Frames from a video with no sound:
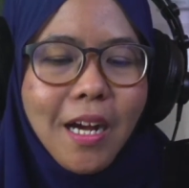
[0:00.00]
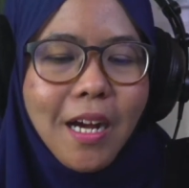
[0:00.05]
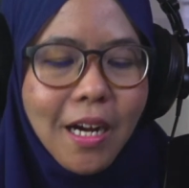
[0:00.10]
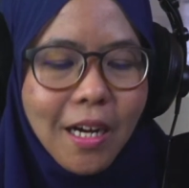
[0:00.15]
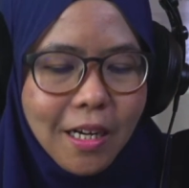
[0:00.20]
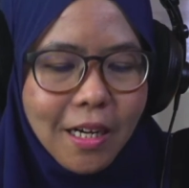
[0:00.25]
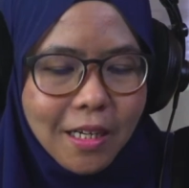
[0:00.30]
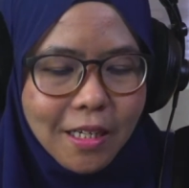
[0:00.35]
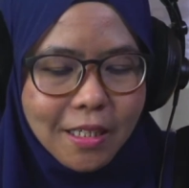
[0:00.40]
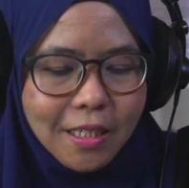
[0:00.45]

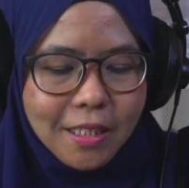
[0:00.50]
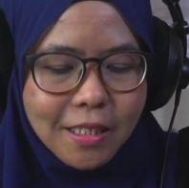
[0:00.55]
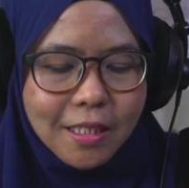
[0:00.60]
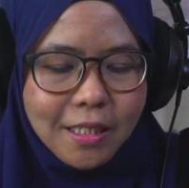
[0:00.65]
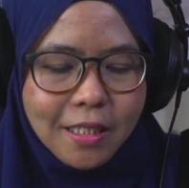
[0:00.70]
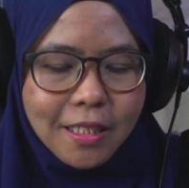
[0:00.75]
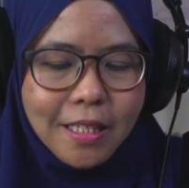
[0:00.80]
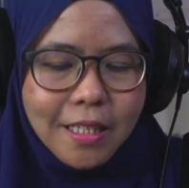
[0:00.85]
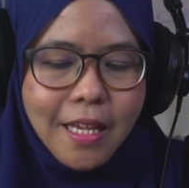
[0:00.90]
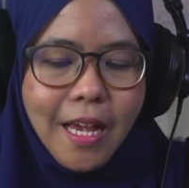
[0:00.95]

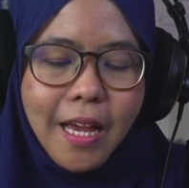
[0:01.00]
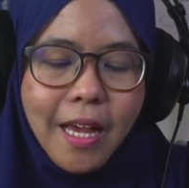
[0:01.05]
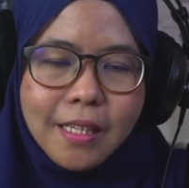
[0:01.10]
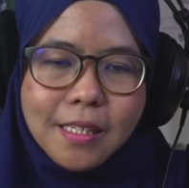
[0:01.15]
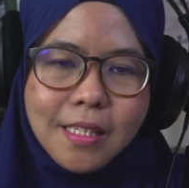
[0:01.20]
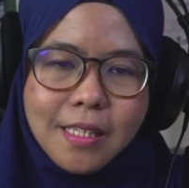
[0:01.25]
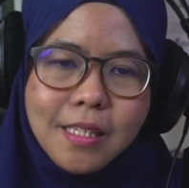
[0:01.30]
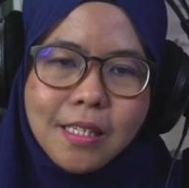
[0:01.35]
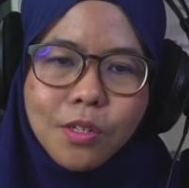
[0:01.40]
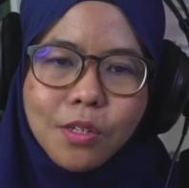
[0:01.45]

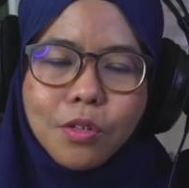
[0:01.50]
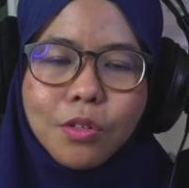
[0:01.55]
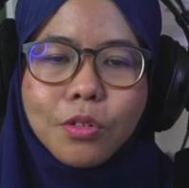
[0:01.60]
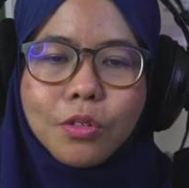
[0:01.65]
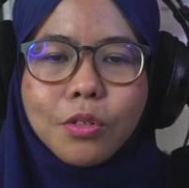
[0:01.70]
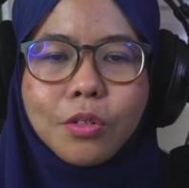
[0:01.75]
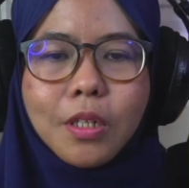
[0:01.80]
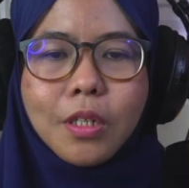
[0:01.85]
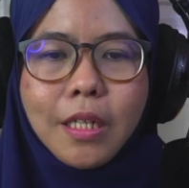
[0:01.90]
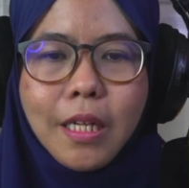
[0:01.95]
Yes,
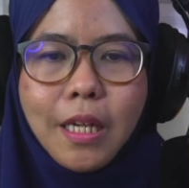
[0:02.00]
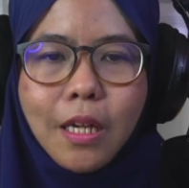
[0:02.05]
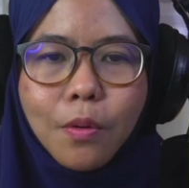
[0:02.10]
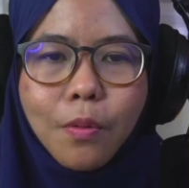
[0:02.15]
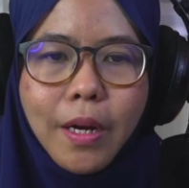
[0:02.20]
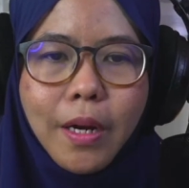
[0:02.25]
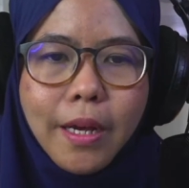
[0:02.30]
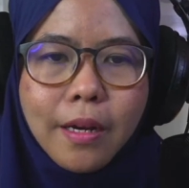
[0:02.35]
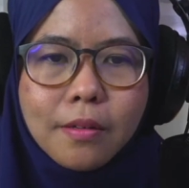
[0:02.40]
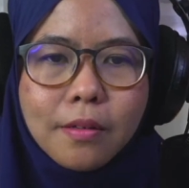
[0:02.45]
so okay,
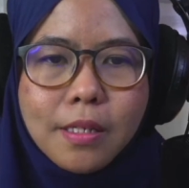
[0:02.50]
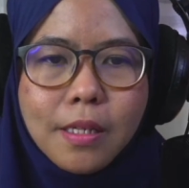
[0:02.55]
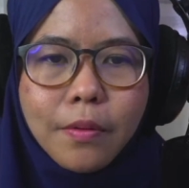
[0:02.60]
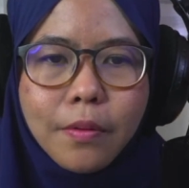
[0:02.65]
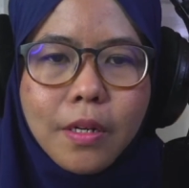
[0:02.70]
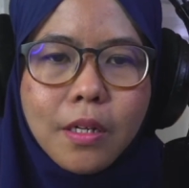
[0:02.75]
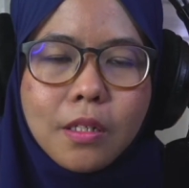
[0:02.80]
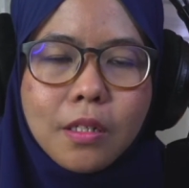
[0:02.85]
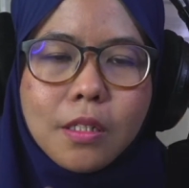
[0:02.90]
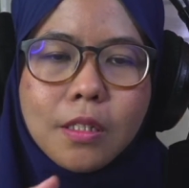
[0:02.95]
what else I
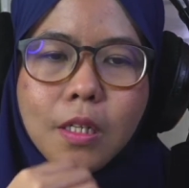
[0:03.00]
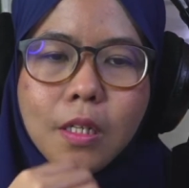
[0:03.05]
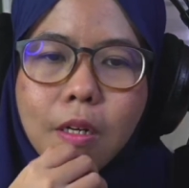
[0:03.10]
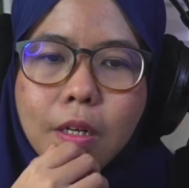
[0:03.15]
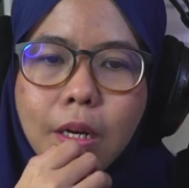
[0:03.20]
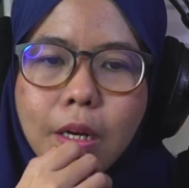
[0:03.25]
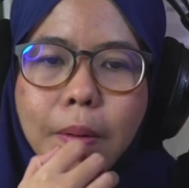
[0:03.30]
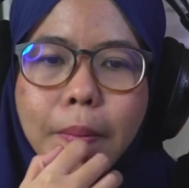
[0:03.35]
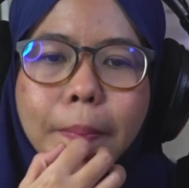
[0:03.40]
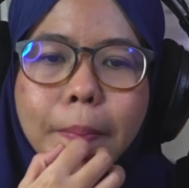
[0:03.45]
want to
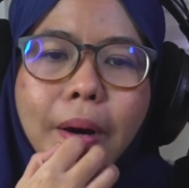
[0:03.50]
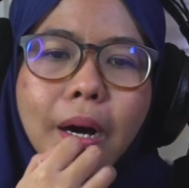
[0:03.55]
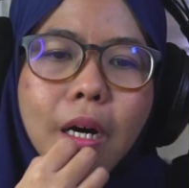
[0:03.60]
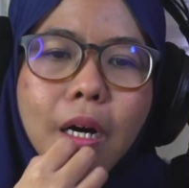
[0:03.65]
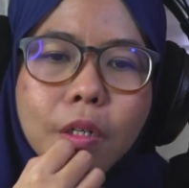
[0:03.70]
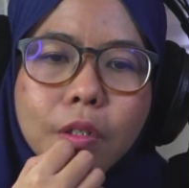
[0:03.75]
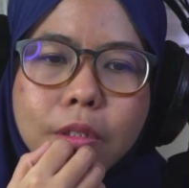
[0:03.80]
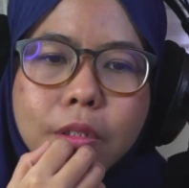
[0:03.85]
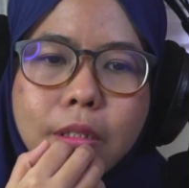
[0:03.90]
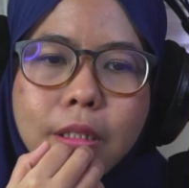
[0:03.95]
talk
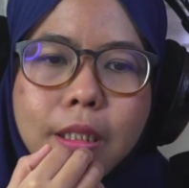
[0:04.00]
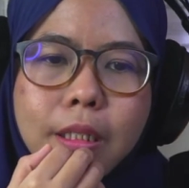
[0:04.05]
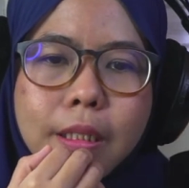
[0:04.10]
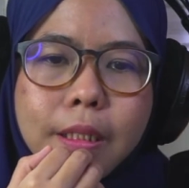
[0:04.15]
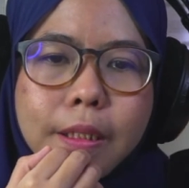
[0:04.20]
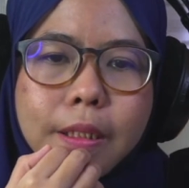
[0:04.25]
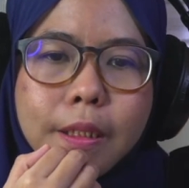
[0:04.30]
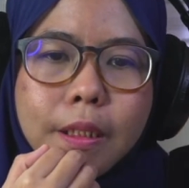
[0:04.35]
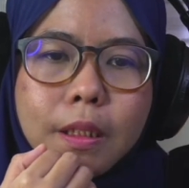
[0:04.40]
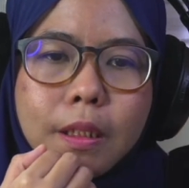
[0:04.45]
about?
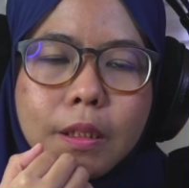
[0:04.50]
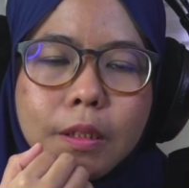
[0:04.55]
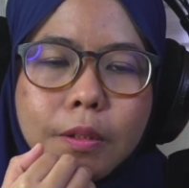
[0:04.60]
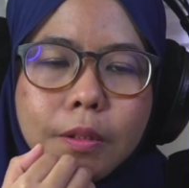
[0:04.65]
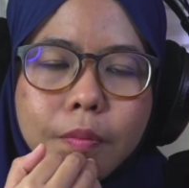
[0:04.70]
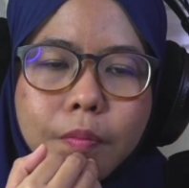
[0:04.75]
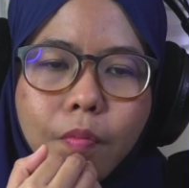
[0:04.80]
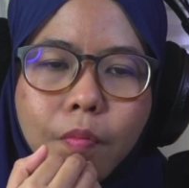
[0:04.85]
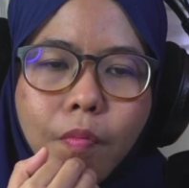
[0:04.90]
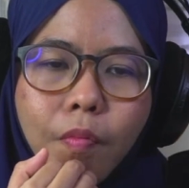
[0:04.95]

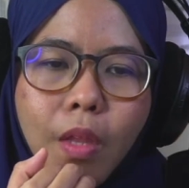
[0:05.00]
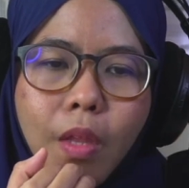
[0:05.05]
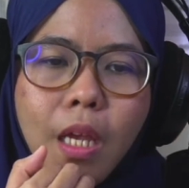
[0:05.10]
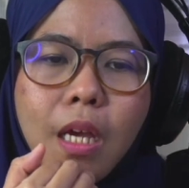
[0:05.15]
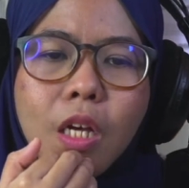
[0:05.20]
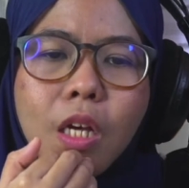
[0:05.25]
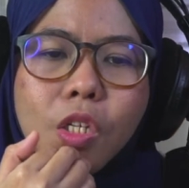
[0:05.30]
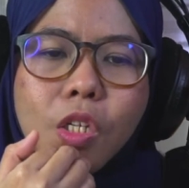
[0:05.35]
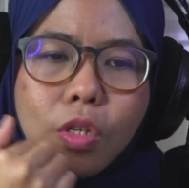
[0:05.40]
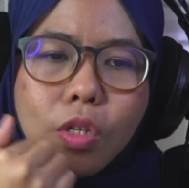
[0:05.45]

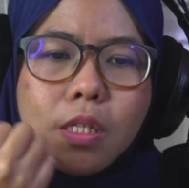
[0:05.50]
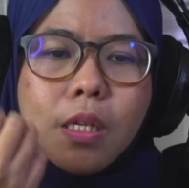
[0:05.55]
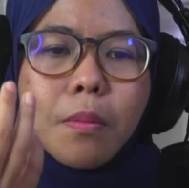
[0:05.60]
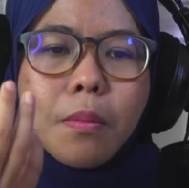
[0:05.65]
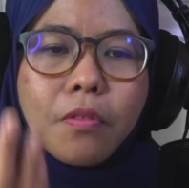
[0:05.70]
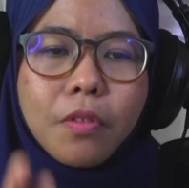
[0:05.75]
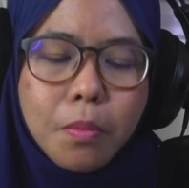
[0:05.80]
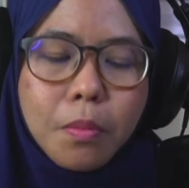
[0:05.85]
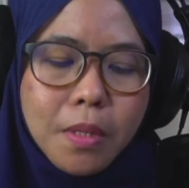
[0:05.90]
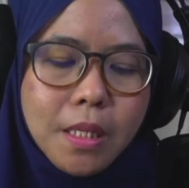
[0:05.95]
So some
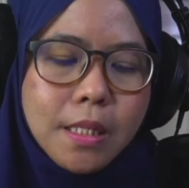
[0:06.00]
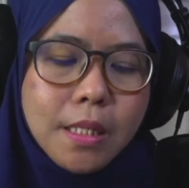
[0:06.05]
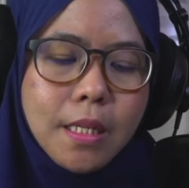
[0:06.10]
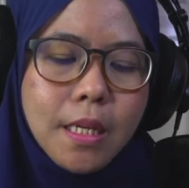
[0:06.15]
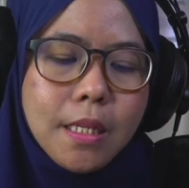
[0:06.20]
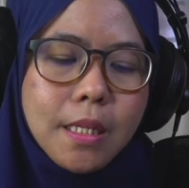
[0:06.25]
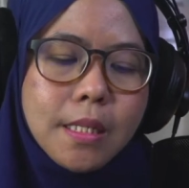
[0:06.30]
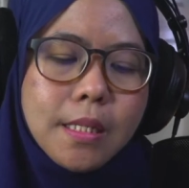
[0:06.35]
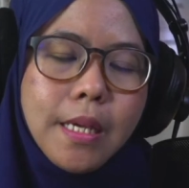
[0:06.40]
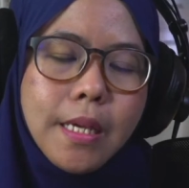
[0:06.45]
of the
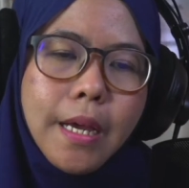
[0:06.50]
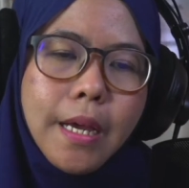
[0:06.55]
mistakes that